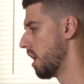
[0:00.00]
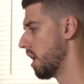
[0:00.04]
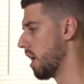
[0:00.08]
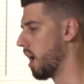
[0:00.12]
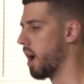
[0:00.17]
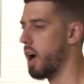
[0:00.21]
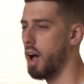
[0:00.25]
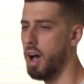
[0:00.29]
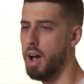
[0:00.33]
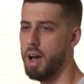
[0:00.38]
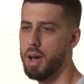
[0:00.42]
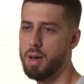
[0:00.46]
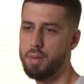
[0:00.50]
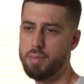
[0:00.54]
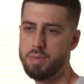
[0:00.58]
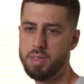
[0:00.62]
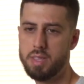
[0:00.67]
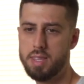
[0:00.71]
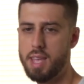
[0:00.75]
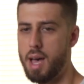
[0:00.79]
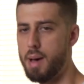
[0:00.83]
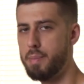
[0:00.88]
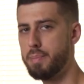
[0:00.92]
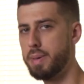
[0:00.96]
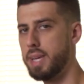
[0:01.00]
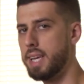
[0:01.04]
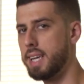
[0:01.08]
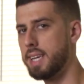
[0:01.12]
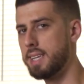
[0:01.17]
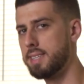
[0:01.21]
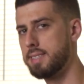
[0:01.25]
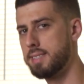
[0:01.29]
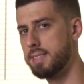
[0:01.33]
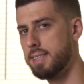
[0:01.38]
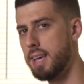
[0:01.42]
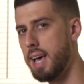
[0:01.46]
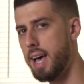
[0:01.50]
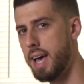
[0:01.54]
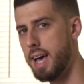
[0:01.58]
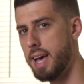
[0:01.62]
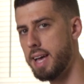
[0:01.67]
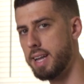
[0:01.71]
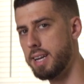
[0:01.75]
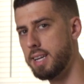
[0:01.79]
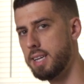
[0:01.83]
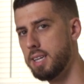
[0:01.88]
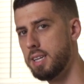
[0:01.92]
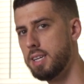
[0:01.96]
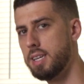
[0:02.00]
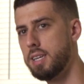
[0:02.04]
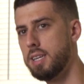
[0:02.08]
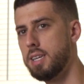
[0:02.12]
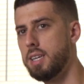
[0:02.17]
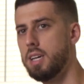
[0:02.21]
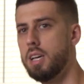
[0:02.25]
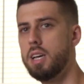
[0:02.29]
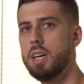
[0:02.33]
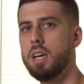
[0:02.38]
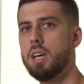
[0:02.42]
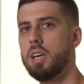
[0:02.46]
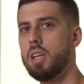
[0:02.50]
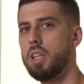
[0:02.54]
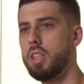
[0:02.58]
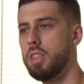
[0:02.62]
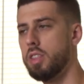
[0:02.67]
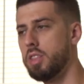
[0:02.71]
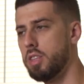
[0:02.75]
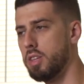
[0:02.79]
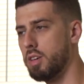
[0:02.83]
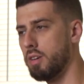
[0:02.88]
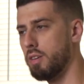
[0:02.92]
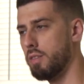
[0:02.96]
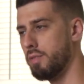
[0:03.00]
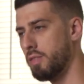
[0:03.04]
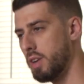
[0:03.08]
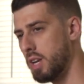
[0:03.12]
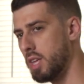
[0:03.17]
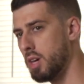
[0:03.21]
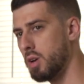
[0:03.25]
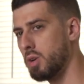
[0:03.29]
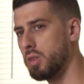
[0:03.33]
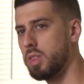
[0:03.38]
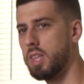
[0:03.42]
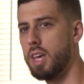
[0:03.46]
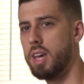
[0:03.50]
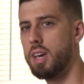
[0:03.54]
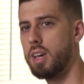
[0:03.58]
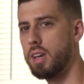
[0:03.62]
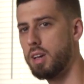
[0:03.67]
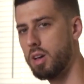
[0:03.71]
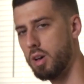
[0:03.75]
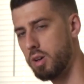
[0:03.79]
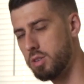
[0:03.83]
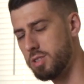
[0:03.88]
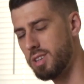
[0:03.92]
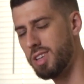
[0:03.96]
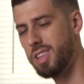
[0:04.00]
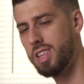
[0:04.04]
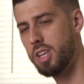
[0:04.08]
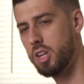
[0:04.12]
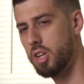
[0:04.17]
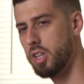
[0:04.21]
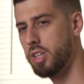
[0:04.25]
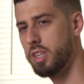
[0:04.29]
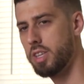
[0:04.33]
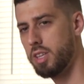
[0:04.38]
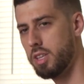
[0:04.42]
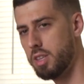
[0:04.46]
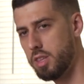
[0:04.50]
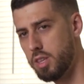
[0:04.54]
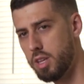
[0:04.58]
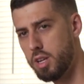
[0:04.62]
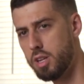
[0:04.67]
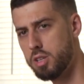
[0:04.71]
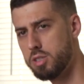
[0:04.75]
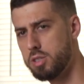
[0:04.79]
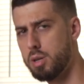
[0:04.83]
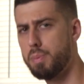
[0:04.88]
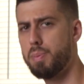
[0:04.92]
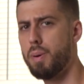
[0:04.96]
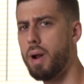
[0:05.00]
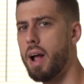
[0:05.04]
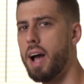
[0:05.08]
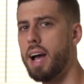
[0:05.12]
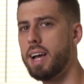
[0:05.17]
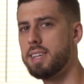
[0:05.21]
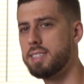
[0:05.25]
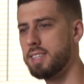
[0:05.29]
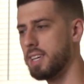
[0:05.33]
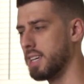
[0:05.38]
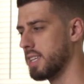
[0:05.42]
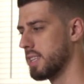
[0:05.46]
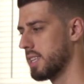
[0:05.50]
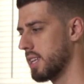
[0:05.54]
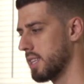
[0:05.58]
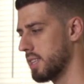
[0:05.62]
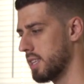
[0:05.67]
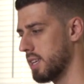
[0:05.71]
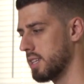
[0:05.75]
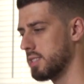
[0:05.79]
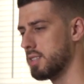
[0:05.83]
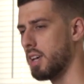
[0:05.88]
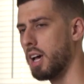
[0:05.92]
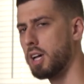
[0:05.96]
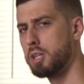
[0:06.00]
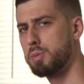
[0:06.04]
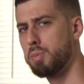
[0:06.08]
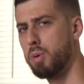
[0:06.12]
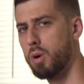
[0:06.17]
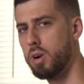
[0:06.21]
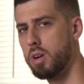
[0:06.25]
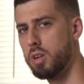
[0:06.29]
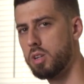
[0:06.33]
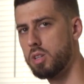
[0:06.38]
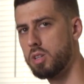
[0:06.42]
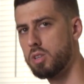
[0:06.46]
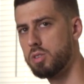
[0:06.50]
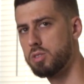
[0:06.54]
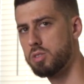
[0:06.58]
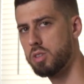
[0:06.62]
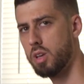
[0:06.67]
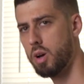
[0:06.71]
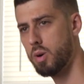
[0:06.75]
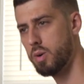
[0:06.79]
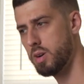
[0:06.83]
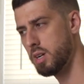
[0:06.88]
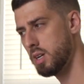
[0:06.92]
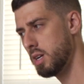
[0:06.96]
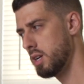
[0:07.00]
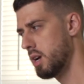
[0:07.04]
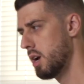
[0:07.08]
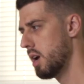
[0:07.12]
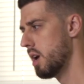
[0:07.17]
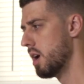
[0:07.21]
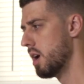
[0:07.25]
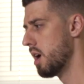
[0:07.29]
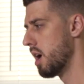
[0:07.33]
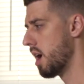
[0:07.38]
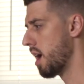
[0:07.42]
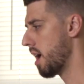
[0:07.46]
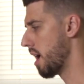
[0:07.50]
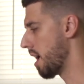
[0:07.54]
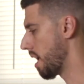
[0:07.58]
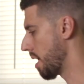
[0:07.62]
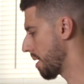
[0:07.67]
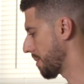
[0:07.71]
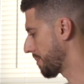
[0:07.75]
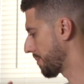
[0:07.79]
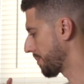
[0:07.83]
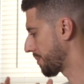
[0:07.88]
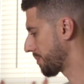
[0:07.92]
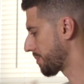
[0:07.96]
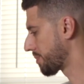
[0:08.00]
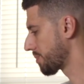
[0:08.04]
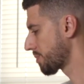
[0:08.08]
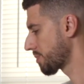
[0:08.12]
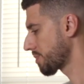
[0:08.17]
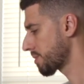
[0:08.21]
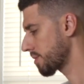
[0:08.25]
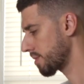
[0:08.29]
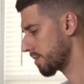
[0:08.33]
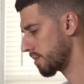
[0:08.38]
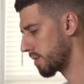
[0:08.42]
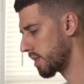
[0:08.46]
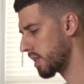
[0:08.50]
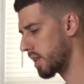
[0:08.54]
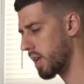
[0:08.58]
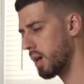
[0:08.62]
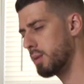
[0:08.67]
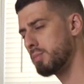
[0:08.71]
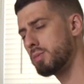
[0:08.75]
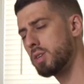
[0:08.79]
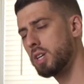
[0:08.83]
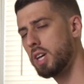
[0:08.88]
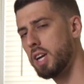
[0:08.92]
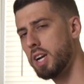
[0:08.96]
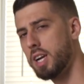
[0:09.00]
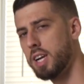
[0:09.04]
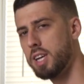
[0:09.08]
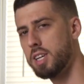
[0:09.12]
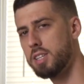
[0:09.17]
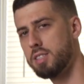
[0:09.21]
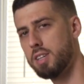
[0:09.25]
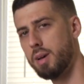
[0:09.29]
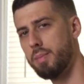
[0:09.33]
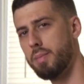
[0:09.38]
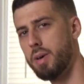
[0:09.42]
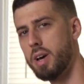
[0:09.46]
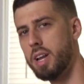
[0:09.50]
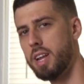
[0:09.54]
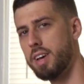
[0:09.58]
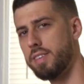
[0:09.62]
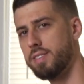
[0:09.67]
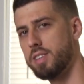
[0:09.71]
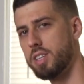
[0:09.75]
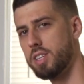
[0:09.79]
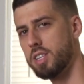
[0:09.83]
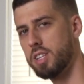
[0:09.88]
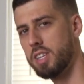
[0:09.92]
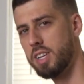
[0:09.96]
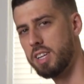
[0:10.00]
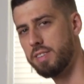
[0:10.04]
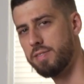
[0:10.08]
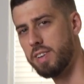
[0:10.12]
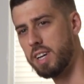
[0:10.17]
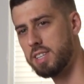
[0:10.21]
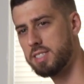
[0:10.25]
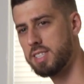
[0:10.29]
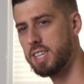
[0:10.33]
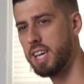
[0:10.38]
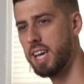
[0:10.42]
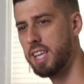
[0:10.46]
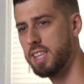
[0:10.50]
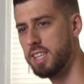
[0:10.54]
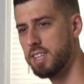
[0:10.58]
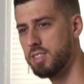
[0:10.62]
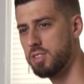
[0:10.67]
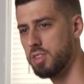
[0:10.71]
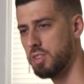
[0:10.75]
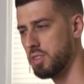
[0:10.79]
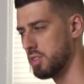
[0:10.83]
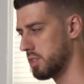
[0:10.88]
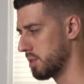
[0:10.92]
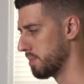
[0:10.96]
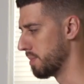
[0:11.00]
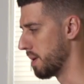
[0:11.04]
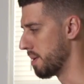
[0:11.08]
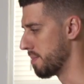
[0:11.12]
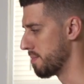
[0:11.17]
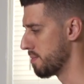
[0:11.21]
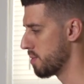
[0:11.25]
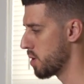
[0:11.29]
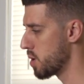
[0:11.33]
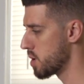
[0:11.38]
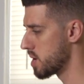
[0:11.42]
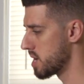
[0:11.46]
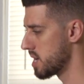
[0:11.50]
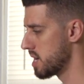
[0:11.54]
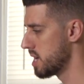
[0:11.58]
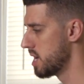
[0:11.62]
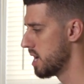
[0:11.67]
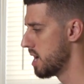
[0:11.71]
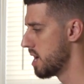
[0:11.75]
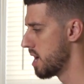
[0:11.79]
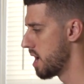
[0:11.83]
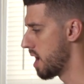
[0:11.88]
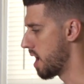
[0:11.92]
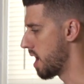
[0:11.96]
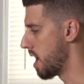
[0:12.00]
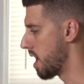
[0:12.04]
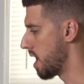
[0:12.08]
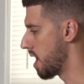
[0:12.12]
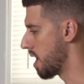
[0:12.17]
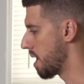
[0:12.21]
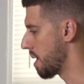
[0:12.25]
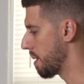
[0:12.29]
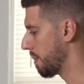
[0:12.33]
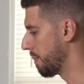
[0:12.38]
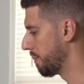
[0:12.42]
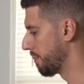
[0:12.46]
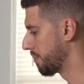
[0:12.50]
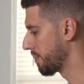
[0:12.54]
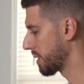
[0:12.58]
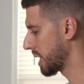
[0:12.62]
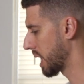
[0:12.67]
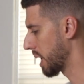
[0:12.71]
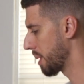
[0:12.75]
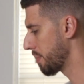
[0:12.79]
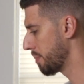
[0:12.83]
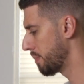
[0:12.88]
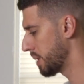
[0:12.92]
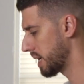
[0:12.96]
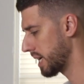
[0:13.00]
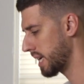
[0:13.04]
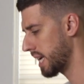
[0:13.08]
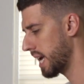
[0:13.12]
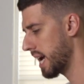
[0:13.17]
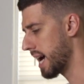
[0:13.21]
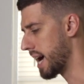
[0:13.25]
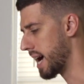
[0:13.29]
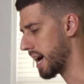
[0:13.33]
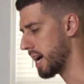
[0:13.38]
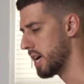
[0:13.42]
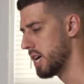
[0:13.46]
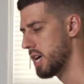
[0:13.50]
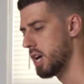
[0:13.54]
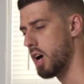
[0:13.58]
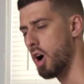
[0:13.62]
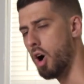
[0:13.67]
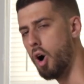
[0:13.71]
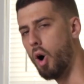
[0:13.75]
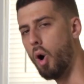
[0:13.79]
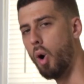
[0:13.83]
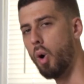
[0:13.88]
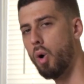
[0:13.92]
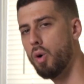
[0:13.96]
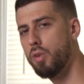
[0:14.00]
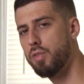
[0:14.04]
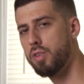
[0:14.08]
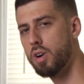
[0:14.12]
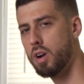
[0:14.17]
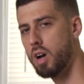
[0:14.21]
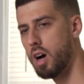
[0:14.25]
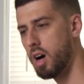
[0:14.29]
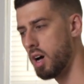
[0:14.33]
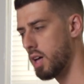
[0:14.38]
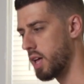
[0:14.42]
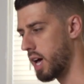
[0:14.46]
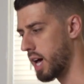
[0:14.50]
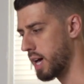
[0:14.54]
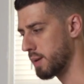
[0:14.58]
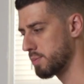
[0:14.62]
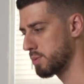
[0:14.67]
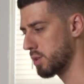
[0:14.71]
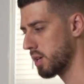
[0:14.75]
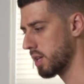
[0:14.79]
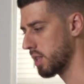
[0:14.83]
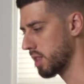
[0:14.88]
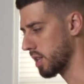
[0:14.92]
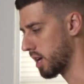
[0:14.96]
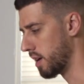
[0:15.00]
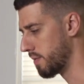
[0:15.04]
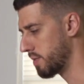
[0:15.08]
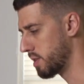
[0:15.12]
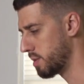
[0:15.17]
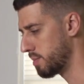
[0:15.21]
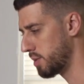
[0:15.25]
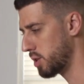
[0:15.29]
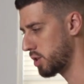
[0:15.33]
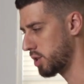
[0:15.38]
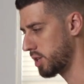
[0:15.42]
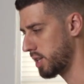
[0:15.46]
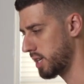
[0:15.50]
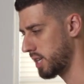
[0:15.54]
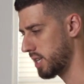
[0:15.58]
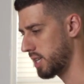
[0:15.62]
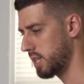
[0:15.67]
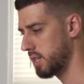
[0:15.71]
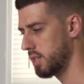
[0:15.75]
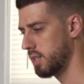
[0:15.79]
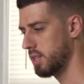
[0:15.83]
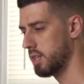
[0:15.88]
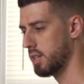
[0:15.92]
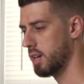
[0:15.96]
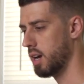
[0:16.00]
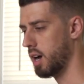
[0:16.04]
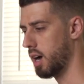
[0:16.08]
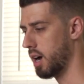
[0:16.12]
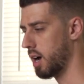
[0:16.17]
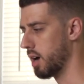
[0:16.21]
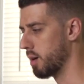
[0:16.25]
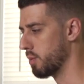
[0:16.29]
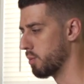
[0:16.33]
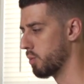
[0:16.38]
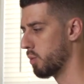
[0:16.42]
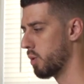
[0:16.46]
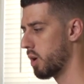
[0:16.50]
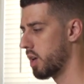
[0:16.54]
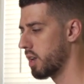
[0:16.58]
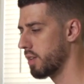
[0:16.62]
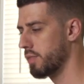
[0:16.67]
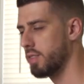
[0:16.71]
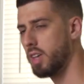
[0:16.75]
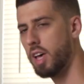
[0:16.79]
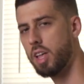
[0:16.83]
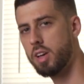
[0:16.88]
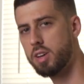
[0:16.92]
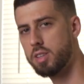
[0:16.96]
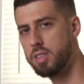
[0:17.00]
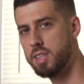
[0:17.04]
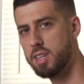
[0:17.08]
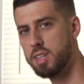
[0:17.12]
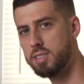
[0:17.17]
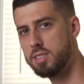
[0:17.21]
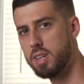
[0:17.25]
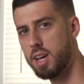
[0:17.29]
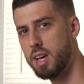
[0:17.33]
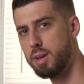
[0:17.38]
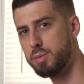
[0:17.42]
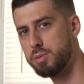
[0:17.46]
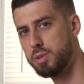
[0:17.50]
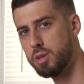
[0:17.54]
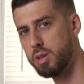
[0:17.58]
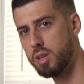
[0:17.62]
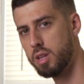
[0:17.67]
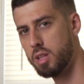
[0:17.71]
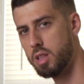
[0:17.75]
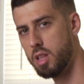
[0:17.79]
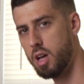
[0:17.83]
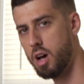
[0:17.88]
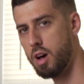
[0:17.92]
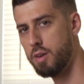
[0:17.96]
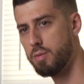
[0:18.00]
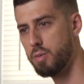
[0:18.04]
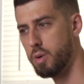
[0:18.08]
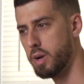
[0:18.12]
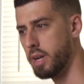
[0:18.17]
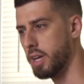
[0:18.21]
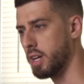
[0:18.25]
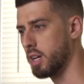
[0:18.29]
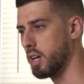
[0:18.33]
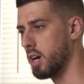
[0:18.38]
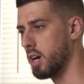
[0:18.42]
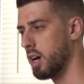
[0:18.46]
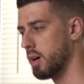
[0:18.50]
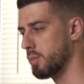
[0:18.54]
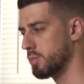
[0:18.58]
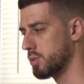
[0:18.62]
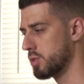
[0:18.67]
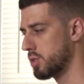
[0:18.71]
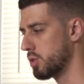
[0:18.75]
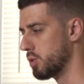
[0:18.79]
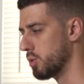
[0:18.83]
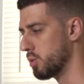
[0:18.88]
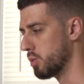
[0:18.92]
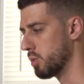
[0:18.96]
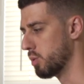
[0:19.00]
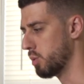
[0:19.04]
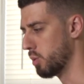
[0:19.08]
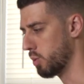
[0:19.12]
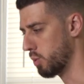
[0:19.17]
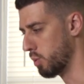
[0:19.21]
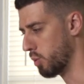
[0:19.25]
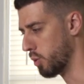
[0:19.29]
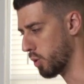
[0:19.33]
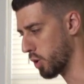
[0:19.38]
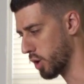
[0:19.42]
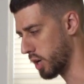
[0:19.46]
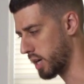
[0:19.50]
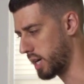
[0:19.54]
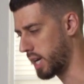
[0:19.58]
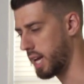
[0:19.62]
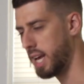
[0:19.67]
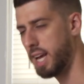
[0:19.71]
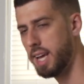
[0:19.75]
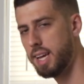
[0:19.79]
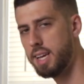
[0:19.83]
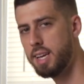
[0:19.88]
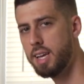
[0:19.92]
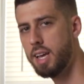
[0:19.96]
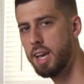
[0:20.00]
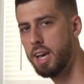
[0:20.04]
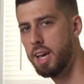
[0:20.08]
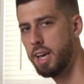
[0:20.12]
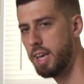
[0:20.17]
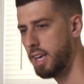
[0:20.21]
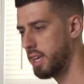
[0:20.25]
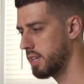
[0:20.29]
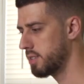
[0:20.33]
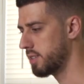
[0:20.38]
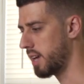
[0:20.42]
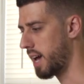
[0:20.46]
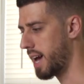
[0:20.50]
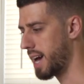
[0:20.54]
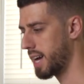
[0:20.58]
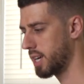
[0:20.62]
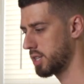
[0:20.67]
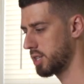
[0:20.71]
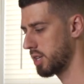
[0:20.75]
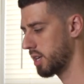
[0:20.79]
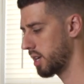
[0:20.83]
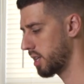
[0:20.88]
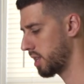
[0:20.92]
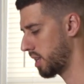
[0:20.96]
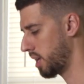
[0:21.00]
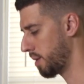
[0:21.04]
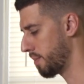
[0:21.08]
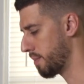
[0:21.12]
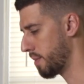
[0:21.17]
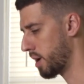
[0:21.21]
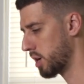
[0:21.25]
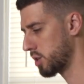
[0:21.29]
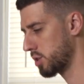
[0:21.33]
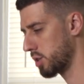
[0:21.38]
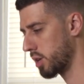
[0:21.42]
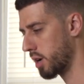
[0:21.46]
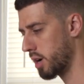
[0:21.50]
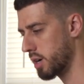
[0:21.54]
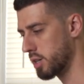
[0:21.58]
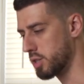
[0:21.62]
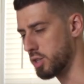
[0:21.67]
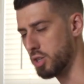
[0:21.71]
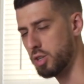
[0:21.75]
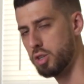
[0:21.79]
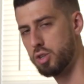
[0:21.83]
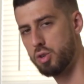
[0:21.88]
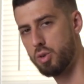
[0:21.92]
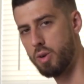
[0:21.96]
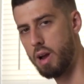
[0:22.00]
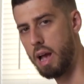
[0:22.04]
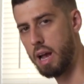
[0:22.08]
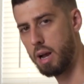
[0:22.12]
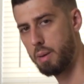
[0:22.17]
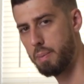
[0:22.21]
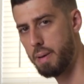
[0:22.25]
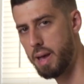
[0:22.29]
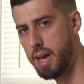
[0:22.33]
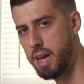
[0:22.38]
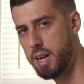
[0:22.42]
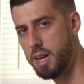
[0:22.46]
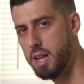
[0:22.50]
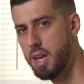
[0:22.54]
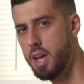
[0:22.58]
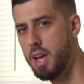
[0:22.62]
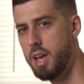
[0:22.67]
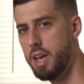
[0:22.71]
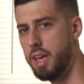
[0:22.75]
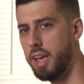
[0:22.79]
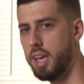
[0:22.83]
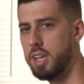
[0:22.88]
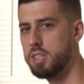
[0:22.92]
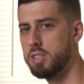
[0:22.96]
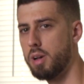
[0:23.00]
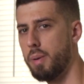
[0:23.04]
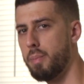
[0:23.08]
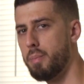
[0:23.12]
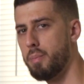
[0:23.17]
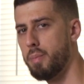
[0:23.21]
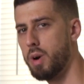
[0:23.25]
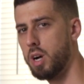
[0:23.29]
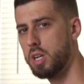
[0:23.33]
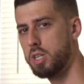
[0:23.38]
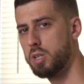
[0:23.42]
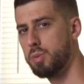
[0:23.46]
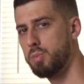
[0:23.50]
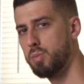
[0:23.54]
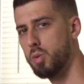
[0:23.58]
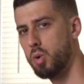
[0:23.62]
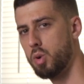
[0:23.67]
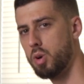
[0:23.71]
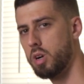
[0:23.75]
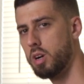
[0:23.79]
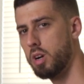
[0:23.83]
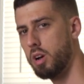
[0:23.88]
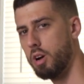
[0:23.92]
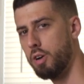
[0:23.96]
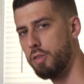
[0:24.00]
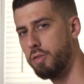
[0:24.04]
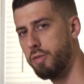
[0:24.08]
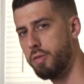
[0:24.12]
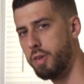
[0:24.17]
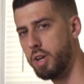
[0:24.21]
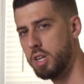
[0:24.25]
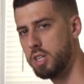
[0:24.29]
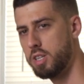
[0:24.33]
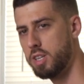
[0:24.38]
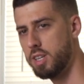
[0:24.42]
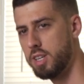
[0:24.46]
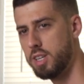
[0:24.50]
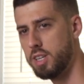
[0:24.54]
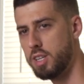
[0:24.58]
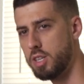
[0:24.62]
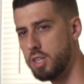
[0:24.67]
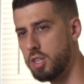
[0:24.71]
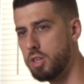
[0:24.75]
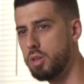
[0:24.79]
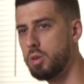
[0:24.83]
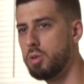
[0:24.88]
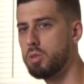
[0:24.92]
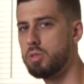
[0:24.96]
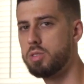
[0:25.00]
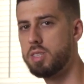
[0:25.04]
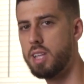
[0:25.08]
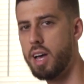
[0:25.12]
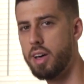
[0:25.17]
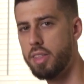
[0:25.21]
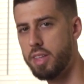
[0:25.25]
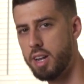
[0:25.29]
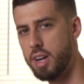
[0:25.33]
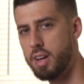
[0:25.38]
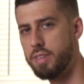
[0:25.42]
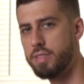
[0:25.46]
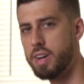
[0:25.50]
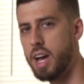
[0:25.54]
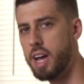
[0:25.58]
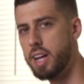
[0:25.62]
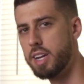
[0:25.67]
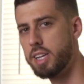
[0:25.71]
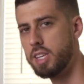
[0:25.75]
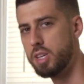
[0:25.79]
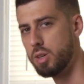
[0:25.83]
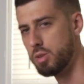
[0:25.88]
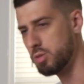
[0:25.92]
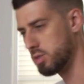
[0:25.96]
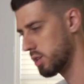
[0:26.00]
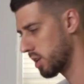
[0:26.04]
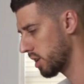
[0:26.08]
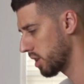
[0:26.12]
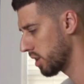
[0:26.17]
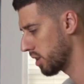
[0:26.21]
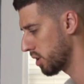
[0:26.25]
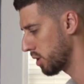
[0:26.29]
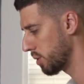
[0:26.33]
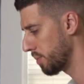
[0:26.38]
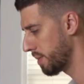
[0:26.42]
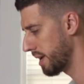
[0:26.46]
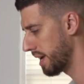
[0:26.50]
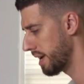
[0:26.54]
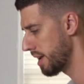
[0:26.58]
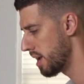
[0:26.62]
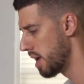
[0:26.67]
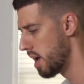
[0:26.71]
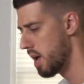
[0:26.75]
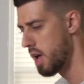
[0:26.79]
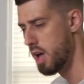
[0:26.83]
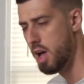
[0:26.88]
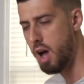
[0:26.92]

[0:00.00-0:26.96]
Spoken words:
That being said, the video thing is a little surprising that this exported a little slower. I'm curious, I might have to investigate this a little bit more. But yeah, overall, I absolutely love the machine. One of the other things I absolutely love when it comes to working is actually the much larger trackpad. Is a much more efficient use now that I've gotten to use it a little bit.